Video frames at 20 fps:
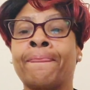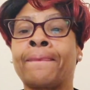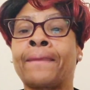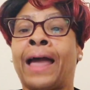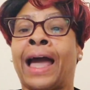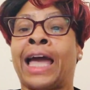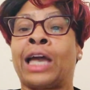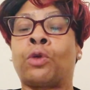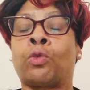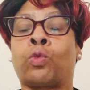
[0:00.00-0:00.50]

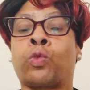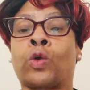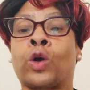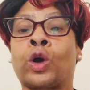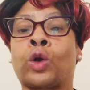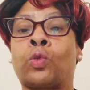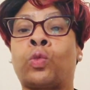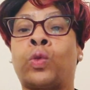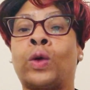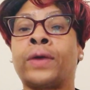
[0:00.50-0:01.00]
I
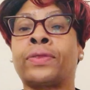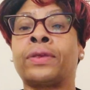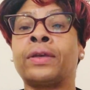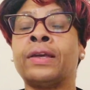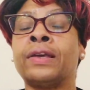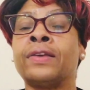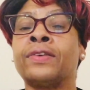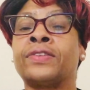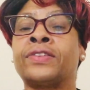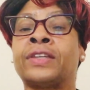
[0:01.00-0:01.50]
work with
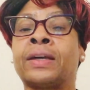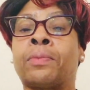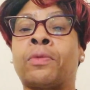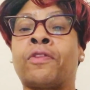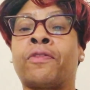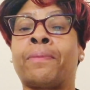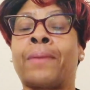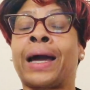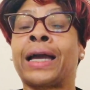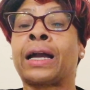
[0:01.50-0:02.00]
some
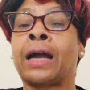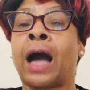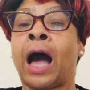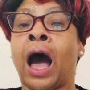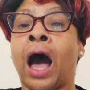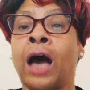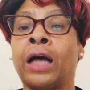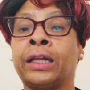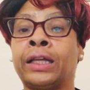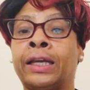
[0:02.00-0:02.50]
of my
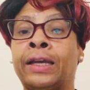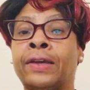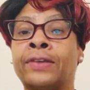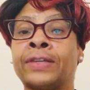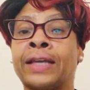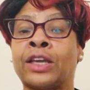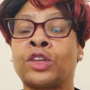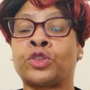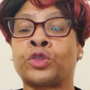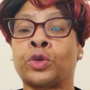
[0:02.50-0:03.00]
colleagues
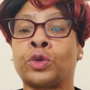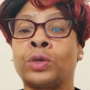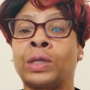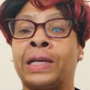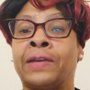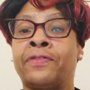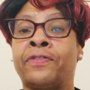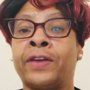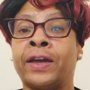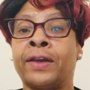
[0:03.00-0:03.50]
at certain
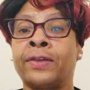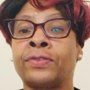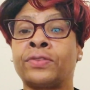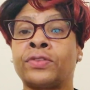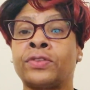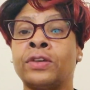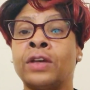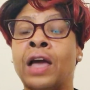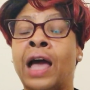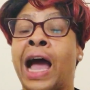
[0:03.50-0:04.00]

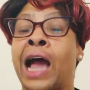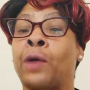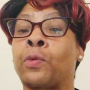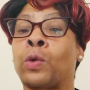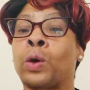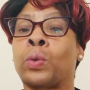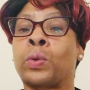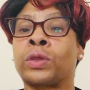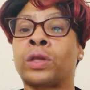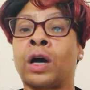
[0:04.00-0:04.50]
events. I
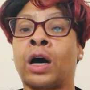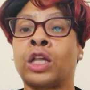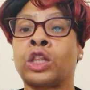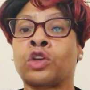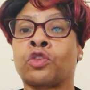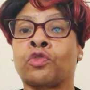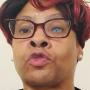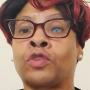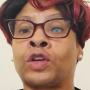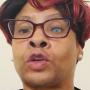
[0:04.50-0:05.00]
work with
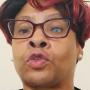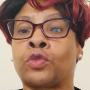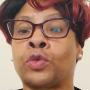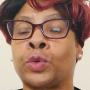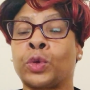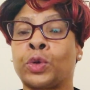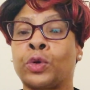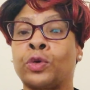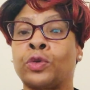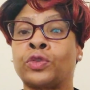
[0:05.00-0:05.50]
other
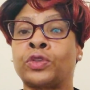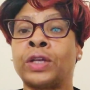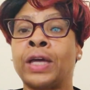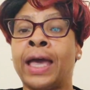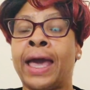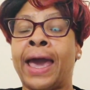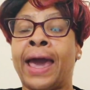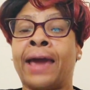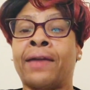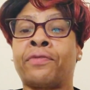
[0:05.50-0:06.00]
recruiters
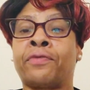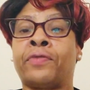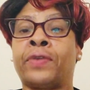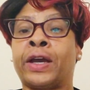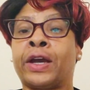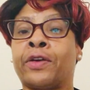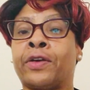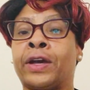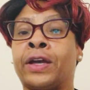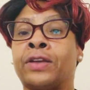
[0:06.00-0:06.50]
at
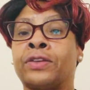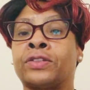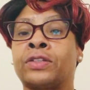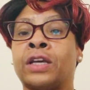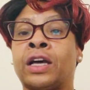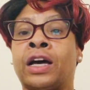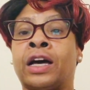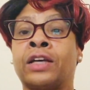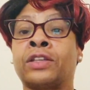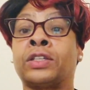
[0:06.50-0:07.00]
various
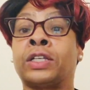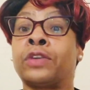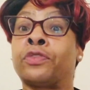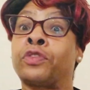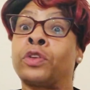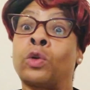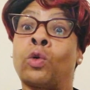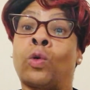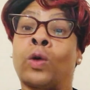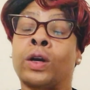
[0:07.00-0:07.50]

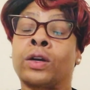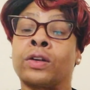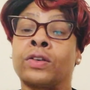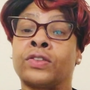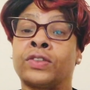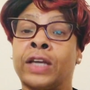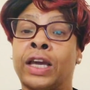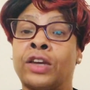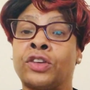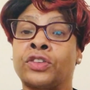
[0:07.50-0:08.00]
different
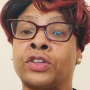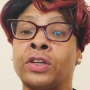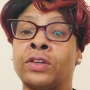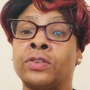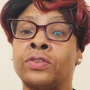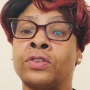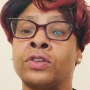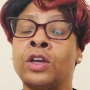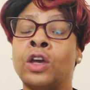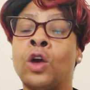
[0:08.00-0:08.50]

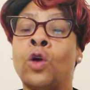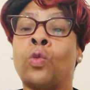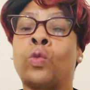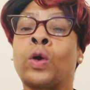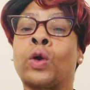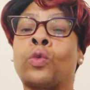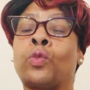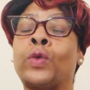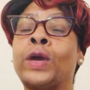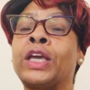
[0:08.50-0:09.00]
organizations where
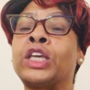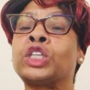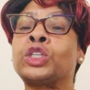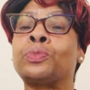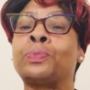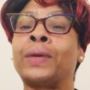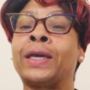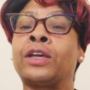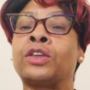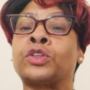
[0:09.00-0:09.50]
we
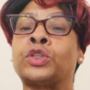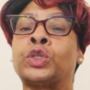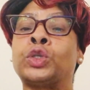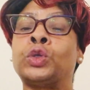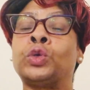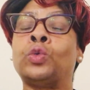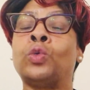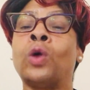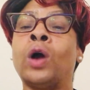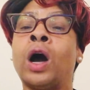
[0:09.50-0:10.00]
speak
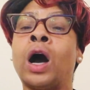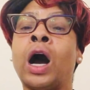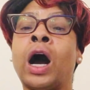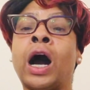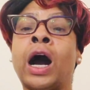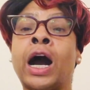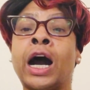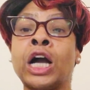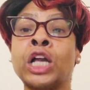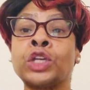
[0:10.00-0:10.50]
to
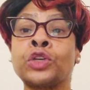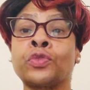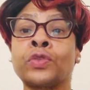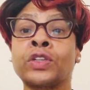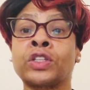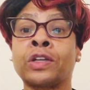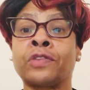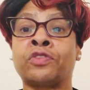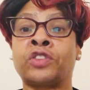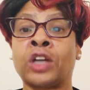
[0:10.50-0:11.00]

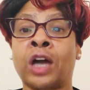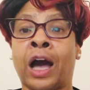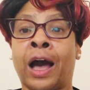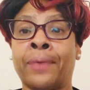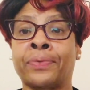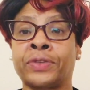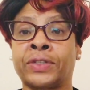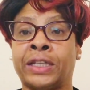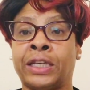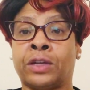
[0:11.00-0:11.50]
hundreds of job
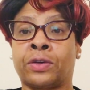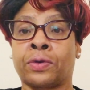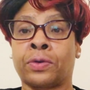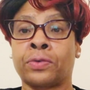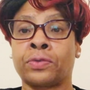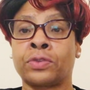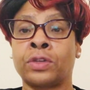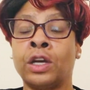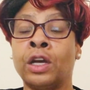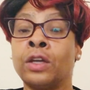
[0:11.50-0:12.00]

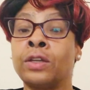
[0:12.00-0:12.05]
seekers.